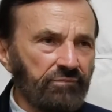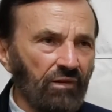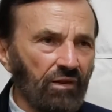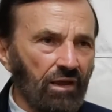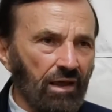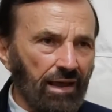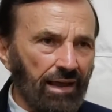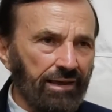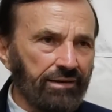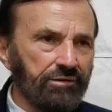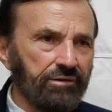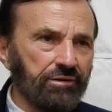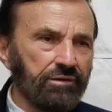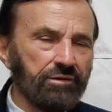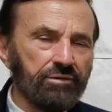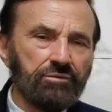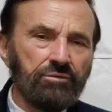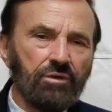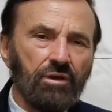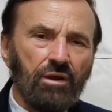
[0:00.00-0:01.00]
I
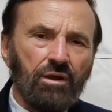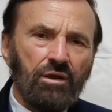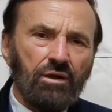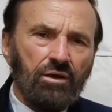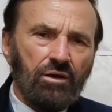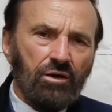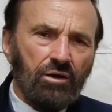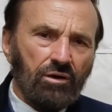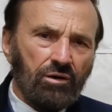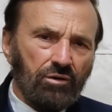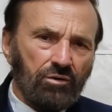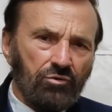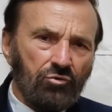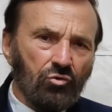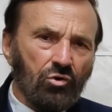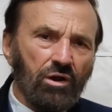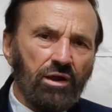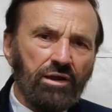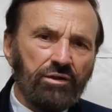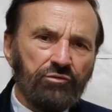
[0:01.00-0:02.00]
did.
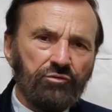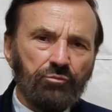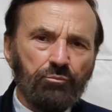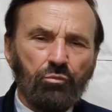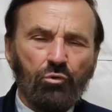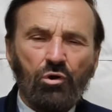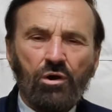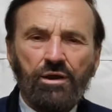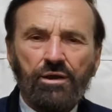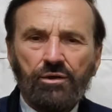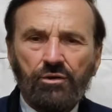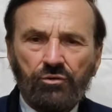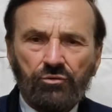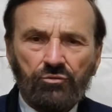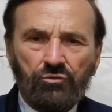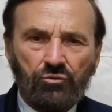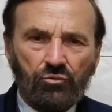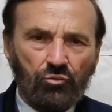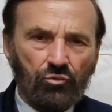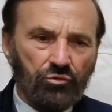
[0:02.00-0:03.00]
Gratz Brown
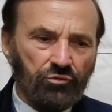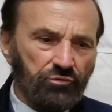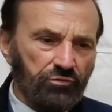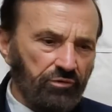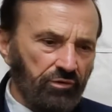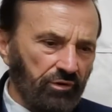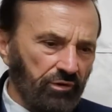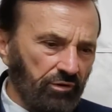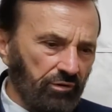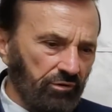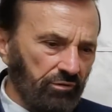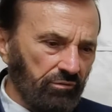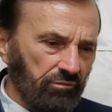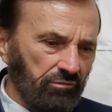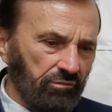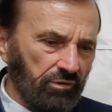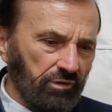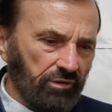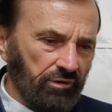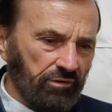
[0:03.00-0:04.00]
was there,
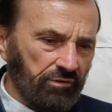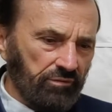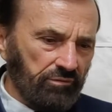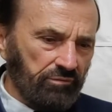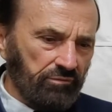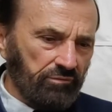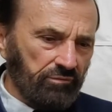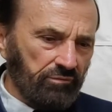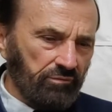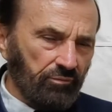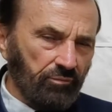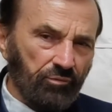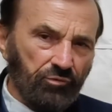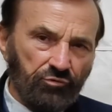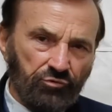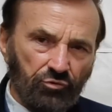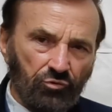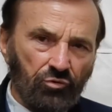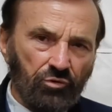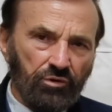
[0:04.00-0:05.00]

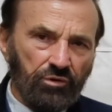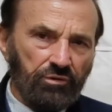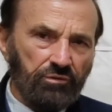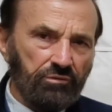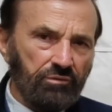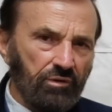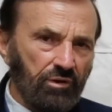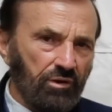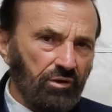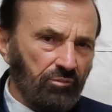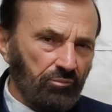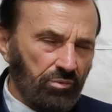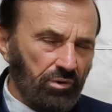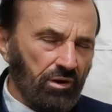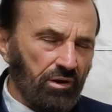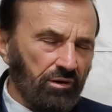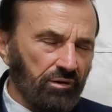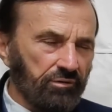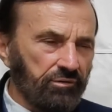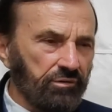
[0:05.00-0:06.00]
Missouri
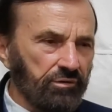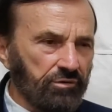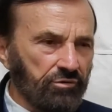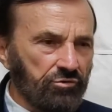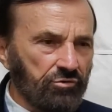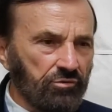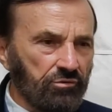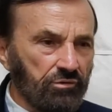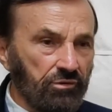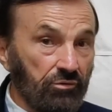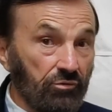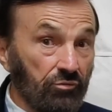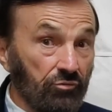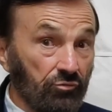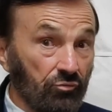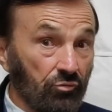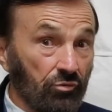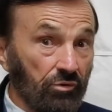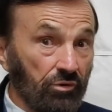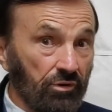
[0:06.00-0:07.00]
politician. He was
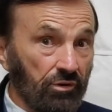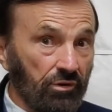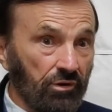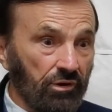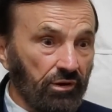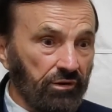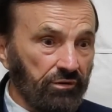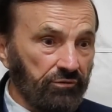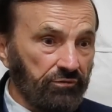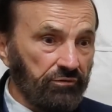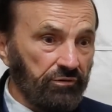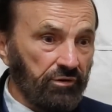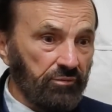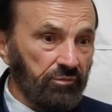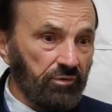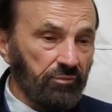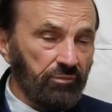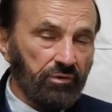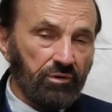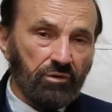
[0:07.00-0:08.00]
really glad to see me
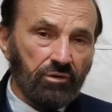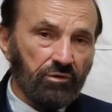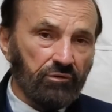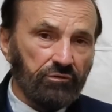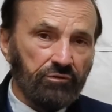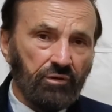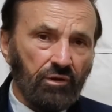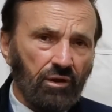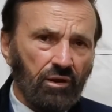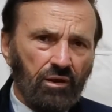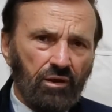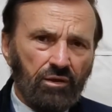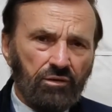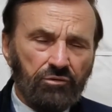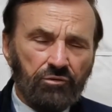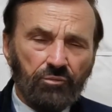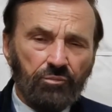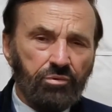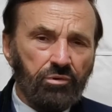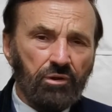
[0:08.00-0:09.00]
because the
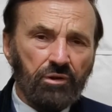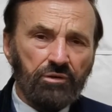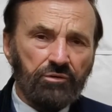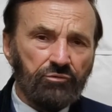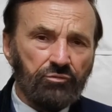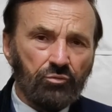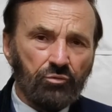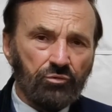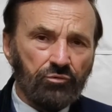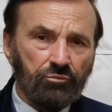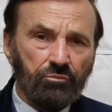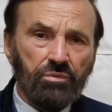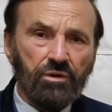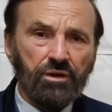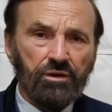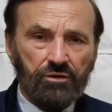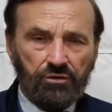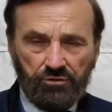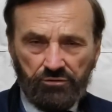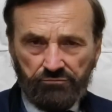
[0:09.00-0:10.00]
place was
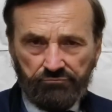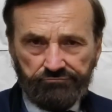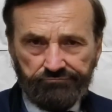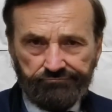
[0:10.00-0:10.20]
bedlam.